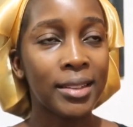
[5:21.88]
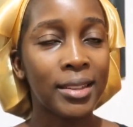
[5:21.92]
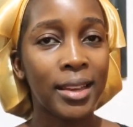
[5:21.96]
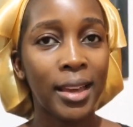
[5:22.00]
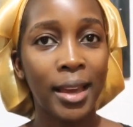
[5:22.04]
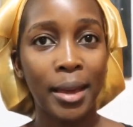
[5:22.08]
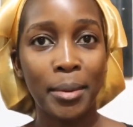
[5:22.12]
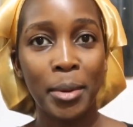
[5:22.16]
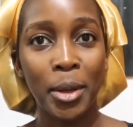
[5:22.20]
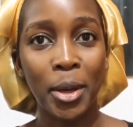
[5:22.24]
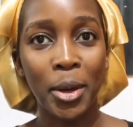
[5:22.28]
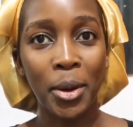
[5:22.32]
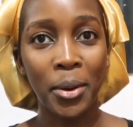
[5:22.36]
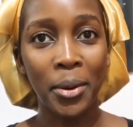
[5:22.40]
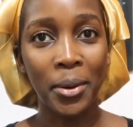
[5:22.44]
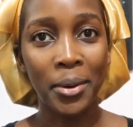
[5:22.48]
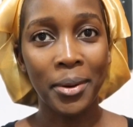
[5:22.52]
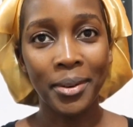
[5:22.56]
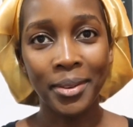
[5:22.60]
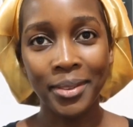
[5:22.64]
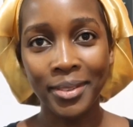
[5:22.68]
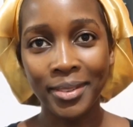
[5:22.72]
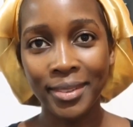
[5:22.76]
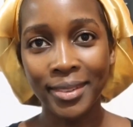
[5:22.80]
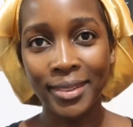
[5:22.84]

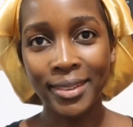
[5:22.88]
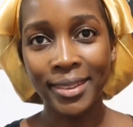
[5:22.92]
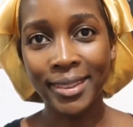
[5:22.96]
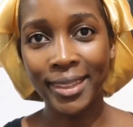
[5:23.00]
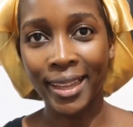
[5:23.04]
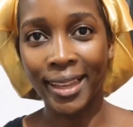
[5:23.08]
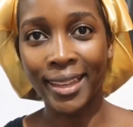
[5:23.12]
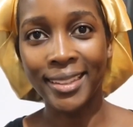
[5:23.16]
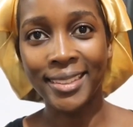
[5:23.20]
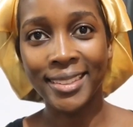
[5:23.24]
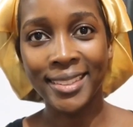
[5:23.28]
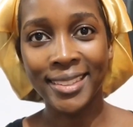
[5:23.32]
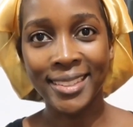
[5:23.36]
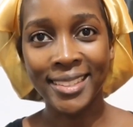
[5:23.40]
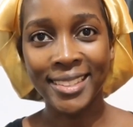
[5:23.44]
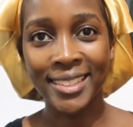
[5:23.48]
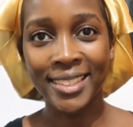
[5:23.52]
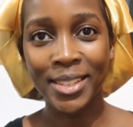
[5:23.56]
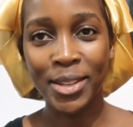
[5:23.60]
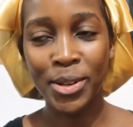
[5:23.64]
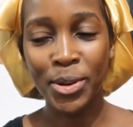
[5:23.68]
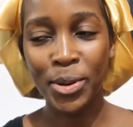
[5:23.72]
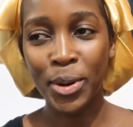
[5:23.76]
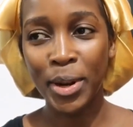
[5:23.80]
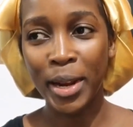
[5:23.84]
chemical things,
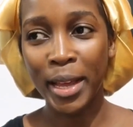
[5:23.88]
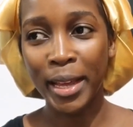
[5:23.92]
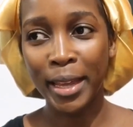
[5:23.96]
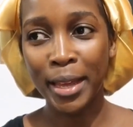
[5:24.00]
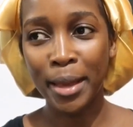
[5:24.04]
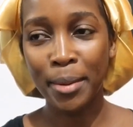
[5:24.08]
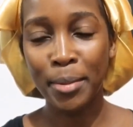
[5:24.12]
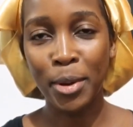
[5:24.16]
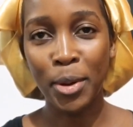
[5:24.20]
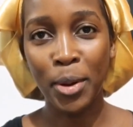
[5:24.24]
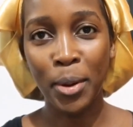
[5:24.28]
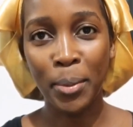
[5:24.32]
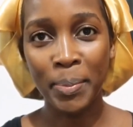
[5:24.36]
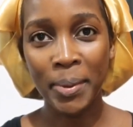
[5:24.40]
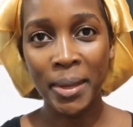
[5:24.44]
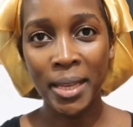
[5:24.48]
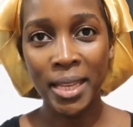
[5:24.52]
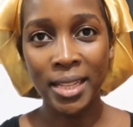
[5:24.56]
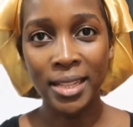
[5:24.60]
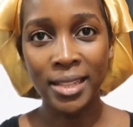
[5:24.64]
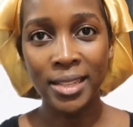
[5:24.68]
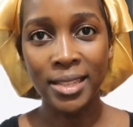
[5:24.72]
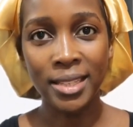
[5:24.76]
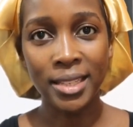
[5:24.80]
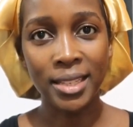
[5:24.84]
you know, like chemical
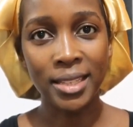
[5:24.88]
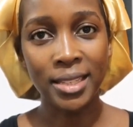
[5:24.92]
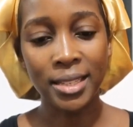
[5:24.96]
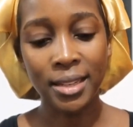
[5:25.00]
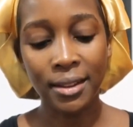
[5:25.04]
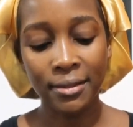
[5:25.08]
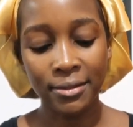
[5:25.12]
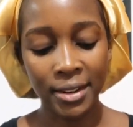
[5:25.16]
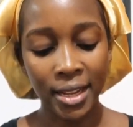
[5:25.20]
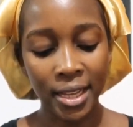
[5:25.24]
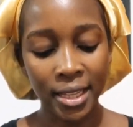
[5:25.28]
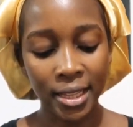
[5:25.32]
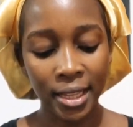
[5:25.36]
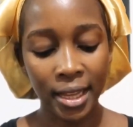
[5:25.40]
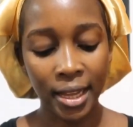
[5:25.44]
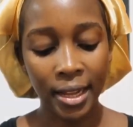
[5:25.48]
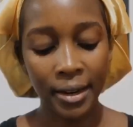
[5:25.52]
peels and stuff like